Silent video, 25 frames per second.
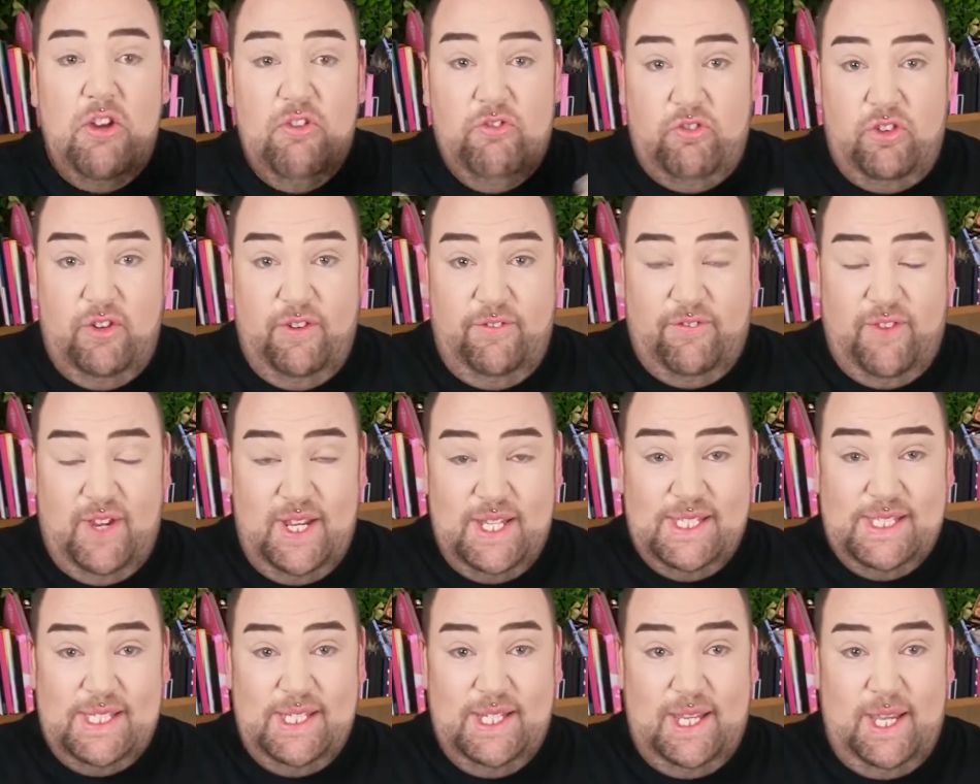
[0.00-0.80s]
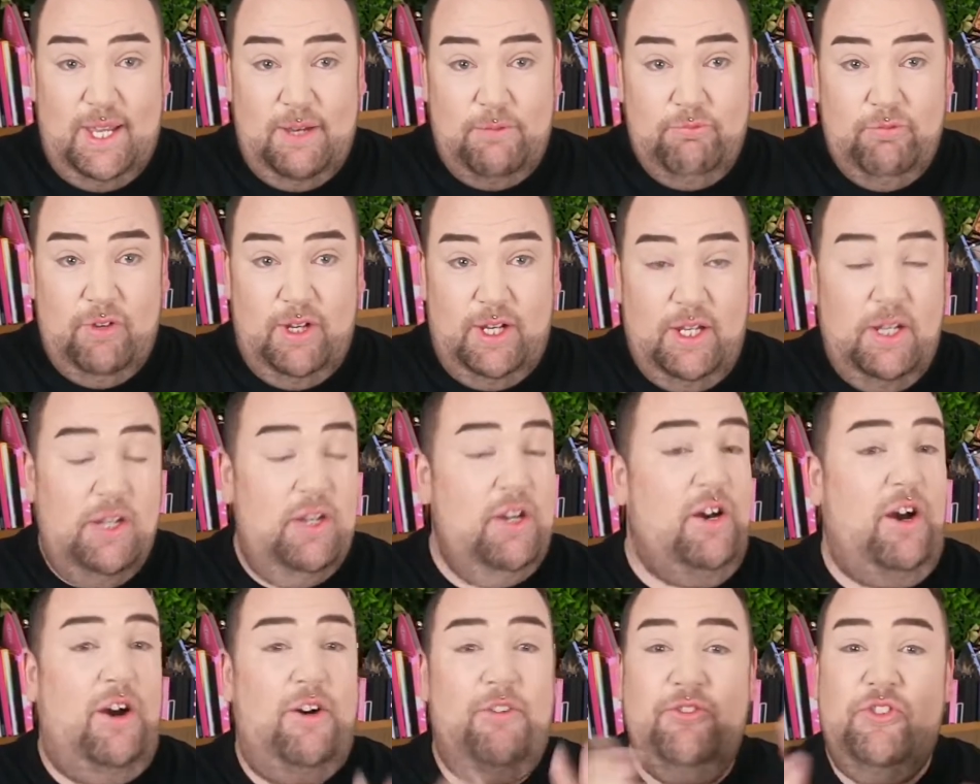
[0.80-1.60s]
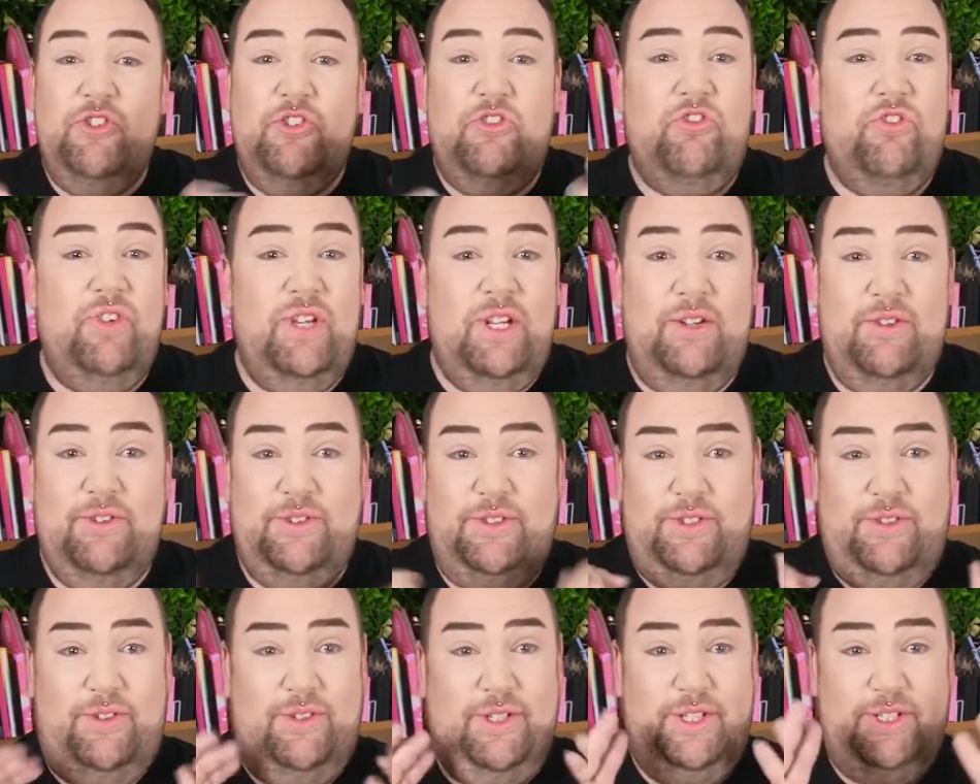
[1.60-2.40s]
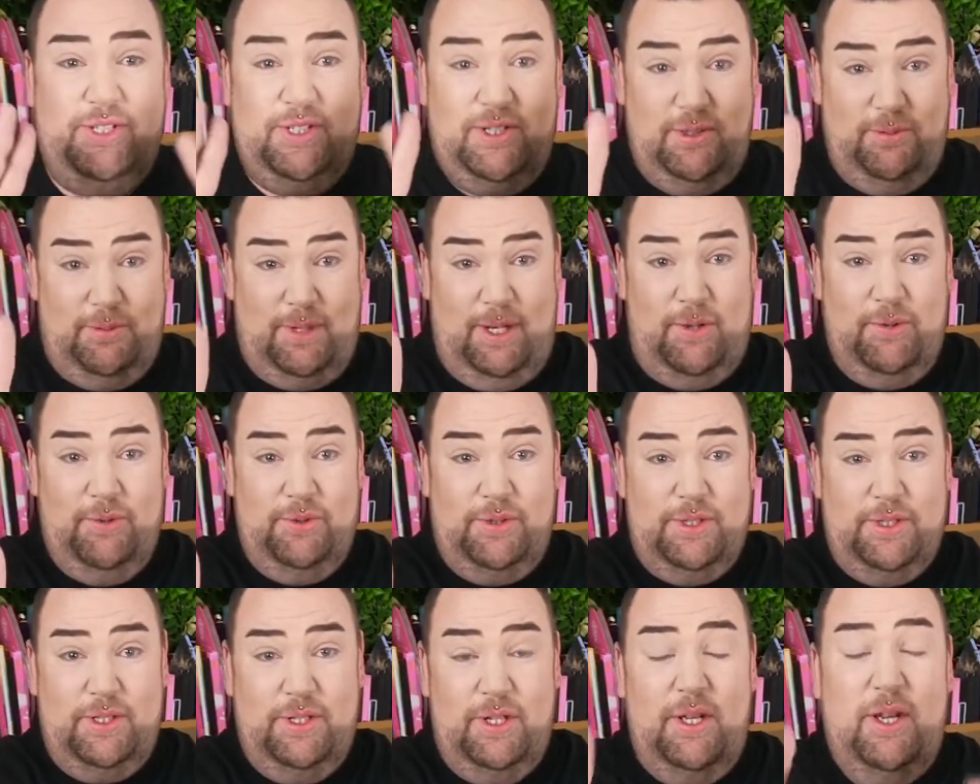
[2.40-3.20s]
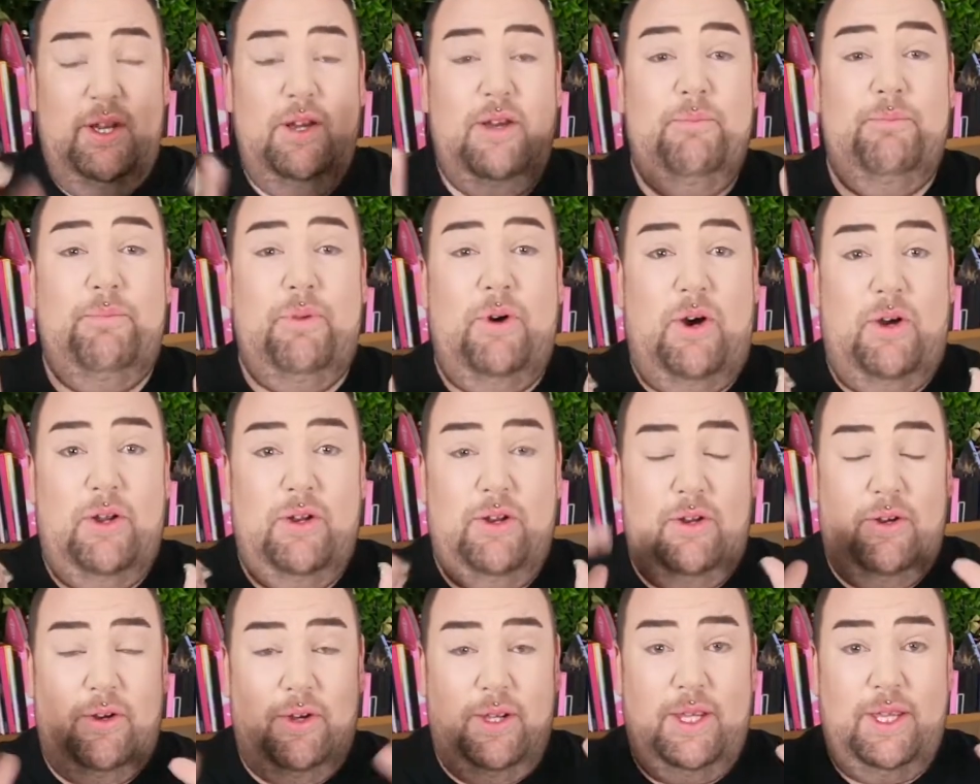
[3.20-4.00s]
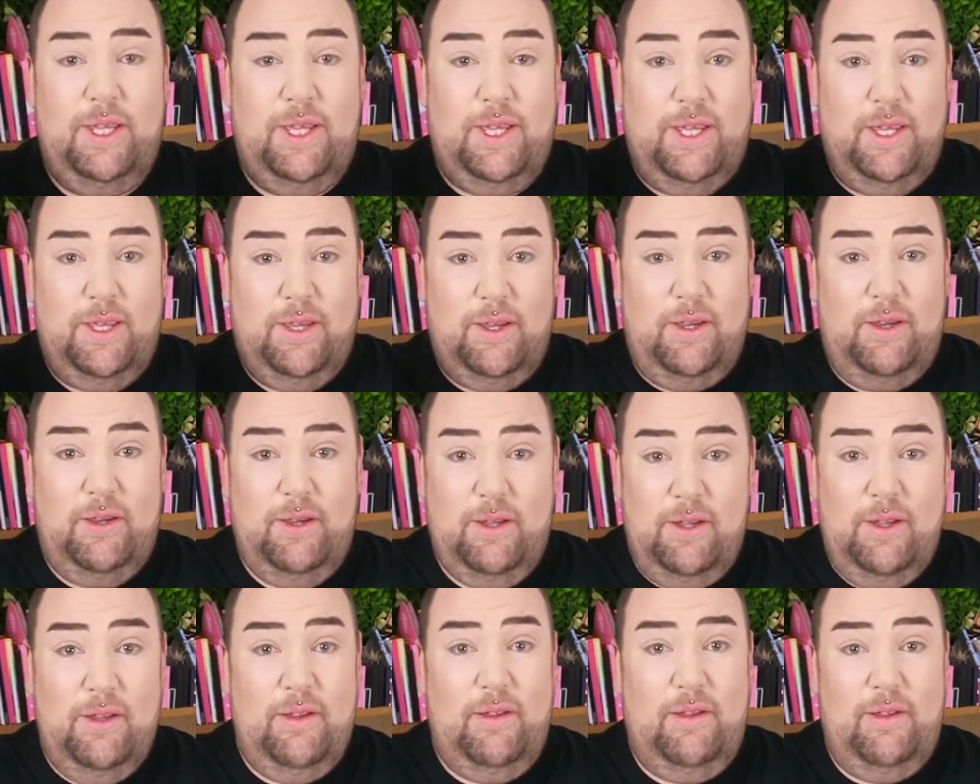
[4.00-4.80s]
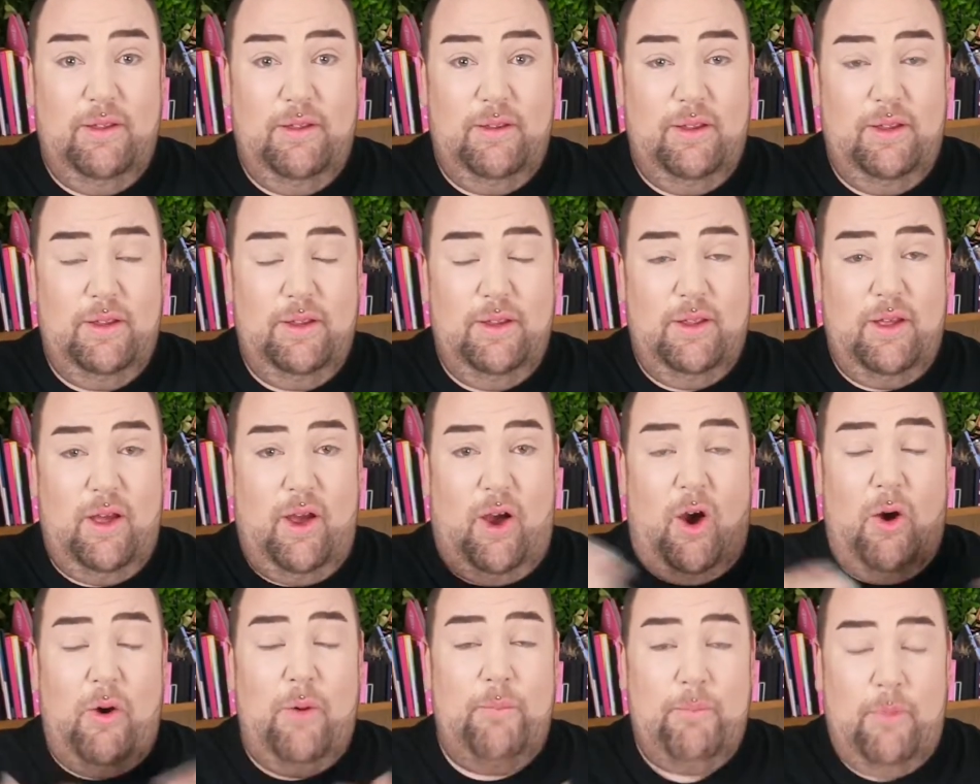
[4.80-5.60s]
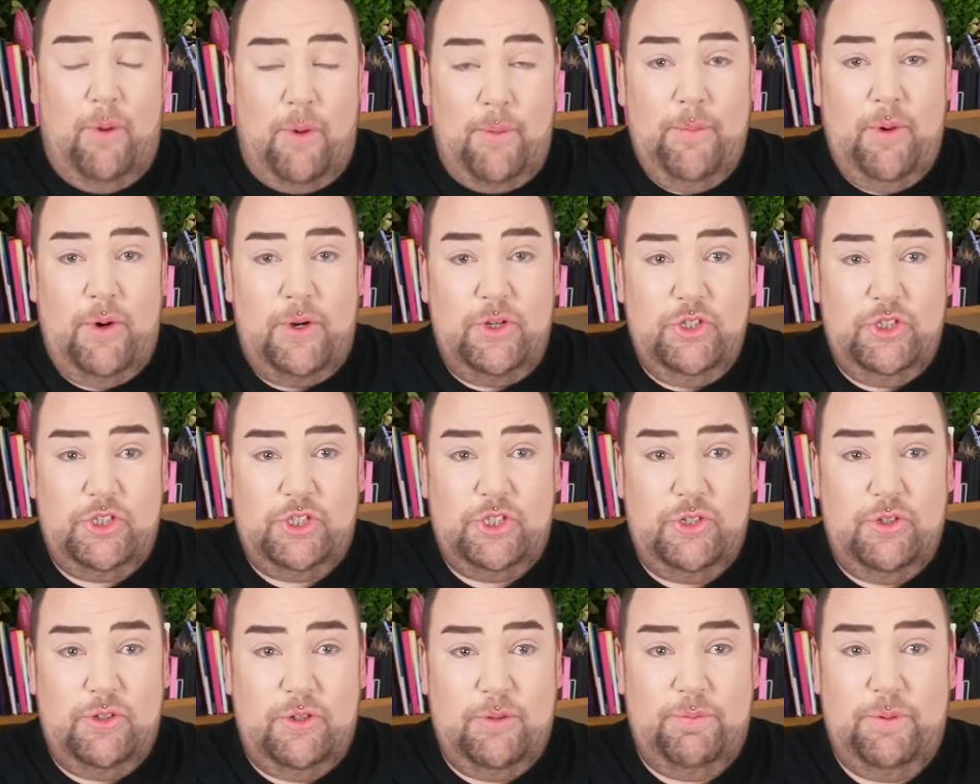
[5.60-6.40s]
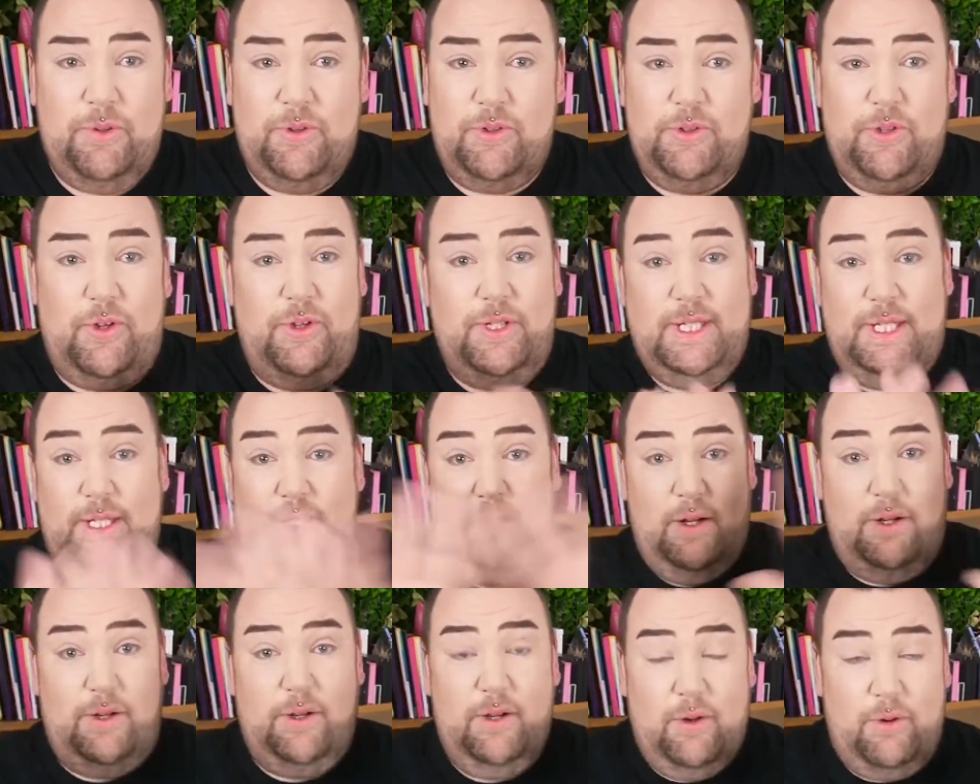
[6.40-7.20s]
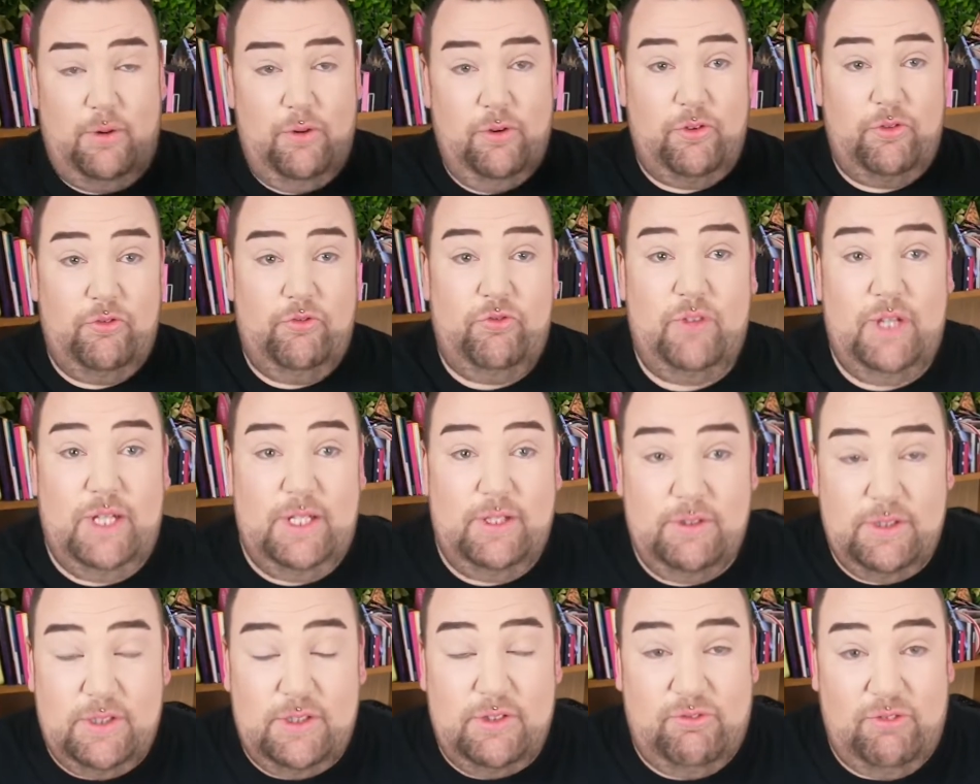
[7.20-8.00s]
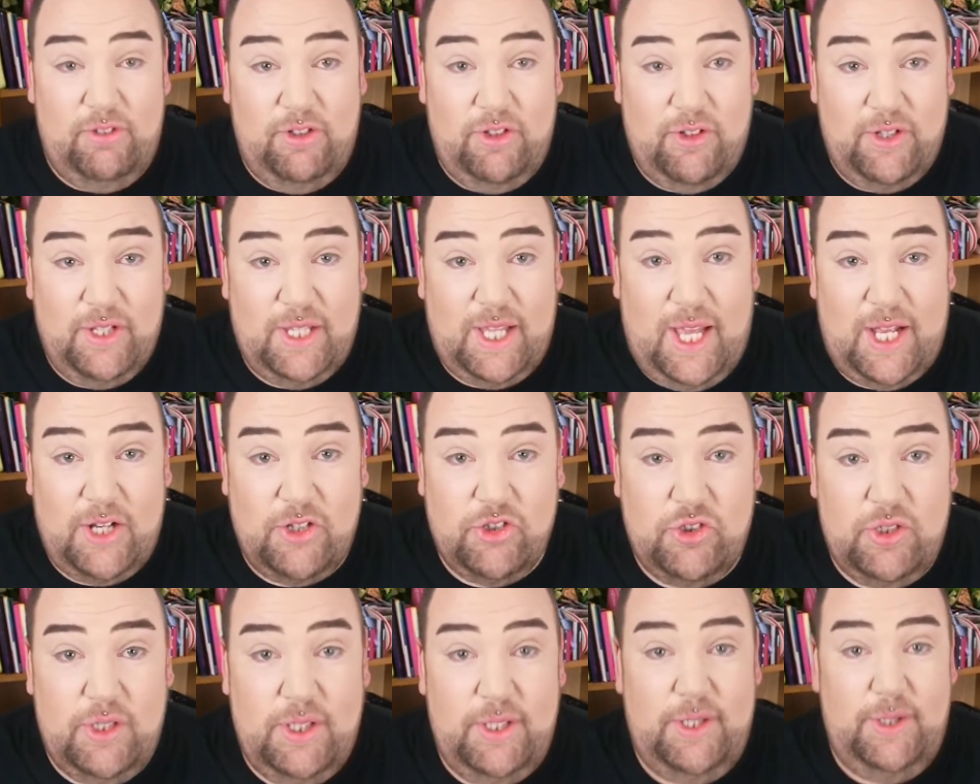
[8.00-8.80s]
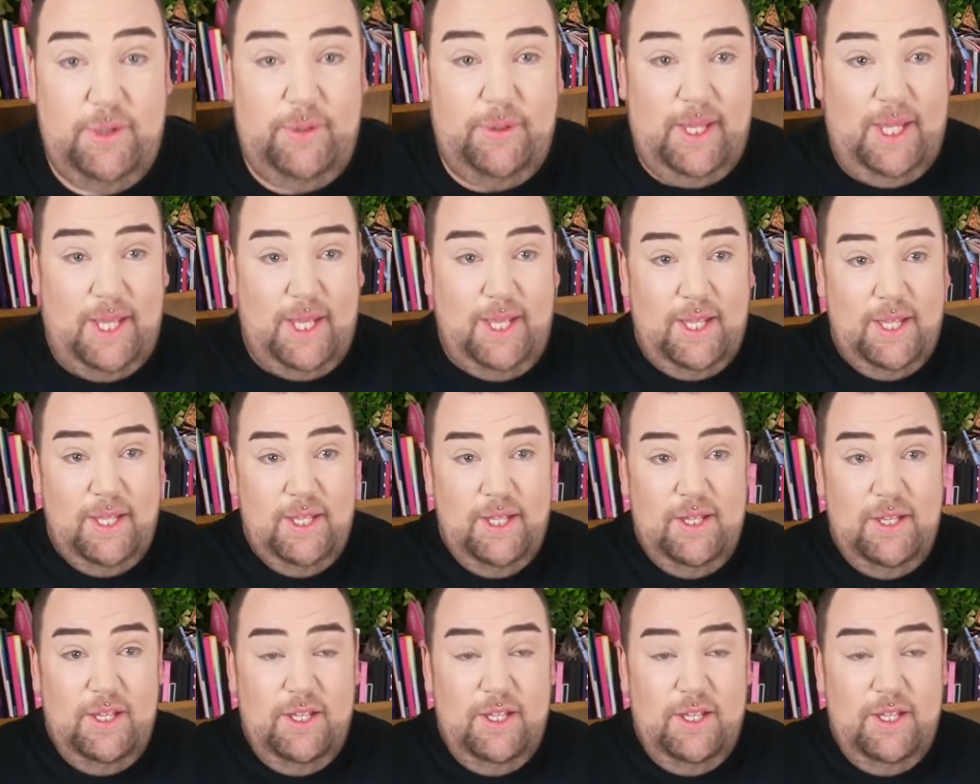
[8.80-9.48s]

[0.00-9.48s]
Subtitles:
Front facing camera, I've just realised I can zoom out, but like my mind shook because I did not know I could like actually do that.